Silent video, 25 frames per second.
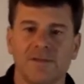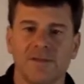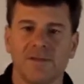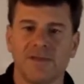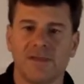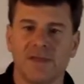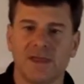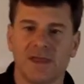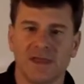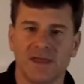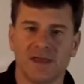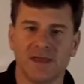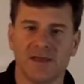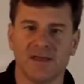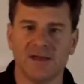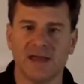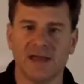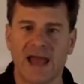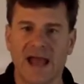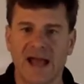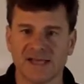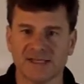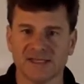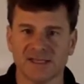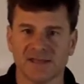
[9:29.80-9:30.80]
the
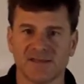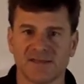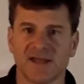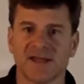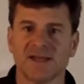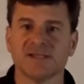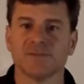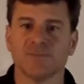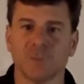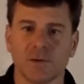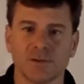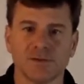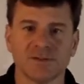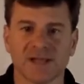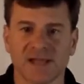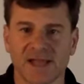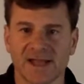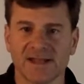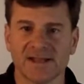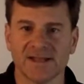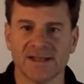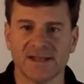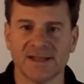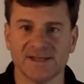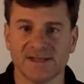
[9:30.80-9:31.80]
acid that is most
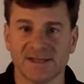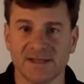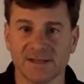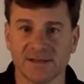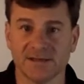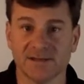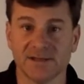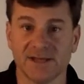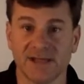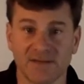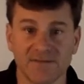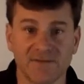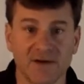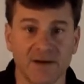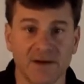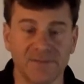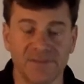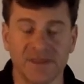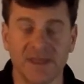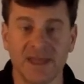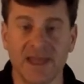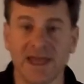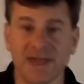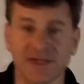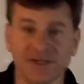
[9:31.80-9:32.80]
likely to give up
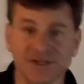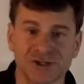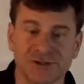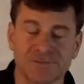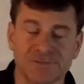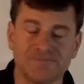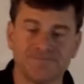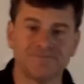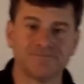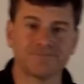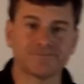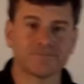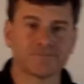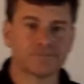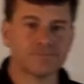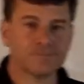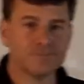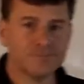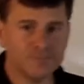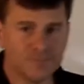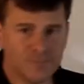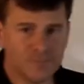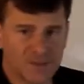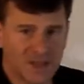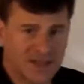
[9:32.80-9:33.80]
the H.
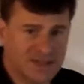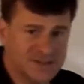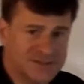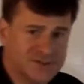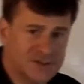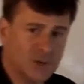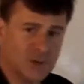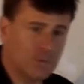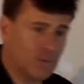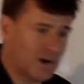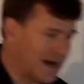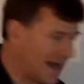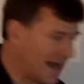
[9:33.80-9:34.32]
And so what